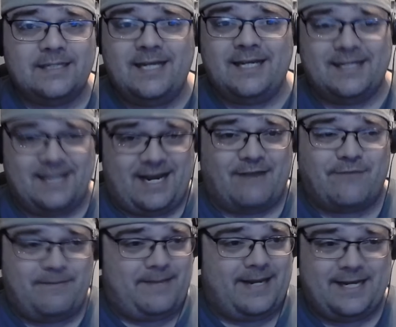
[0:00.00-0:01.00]

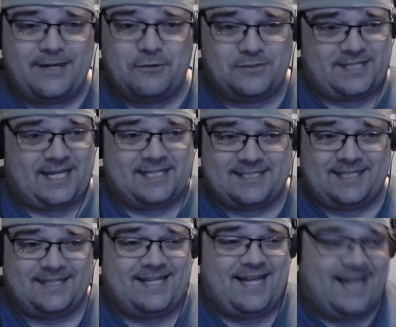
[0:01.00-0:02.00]
Everybody knows that's
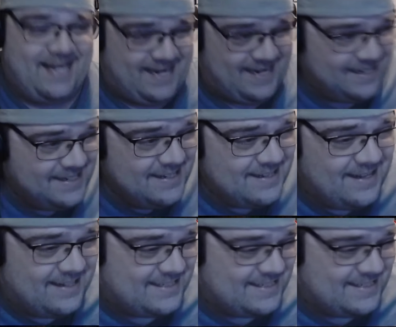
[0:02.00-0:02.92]
a lie. Let's